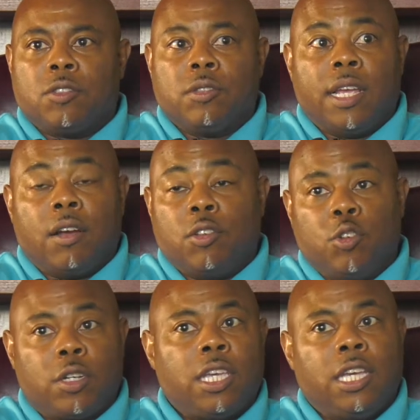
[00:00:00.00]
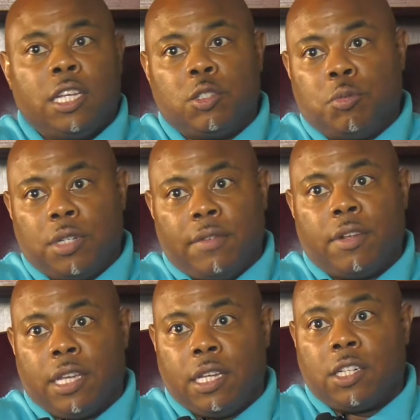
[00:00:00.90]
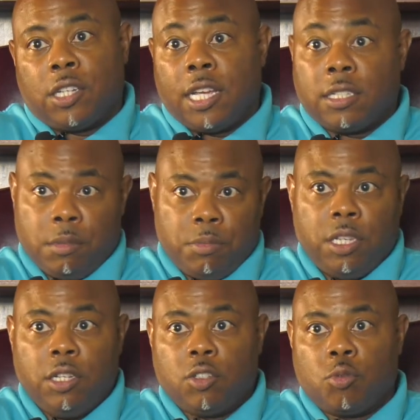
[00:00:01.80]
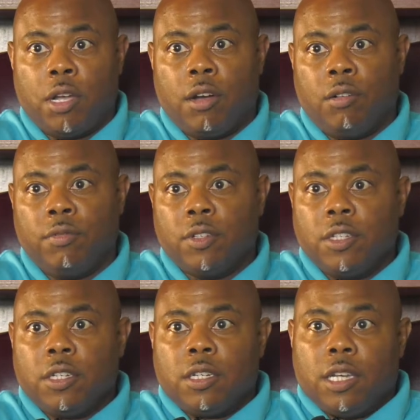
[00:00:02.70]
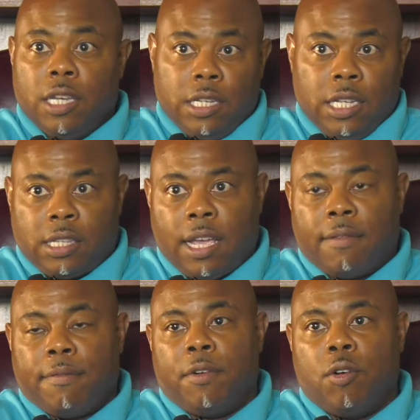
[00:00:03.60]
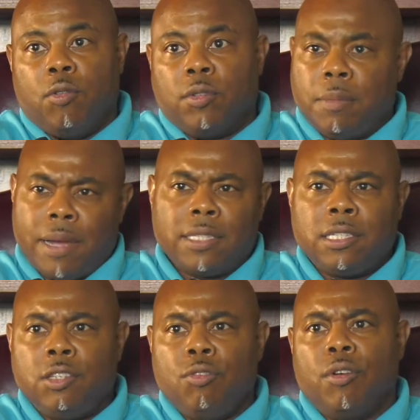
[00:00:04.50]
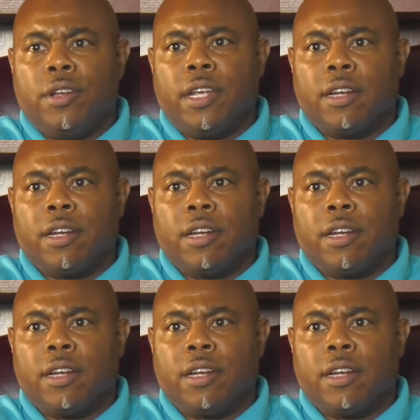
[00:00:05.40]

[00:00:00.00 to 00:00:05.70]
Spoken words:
So now your kids, whenever they get a chance to be 12 and get that phone, they might see you on there.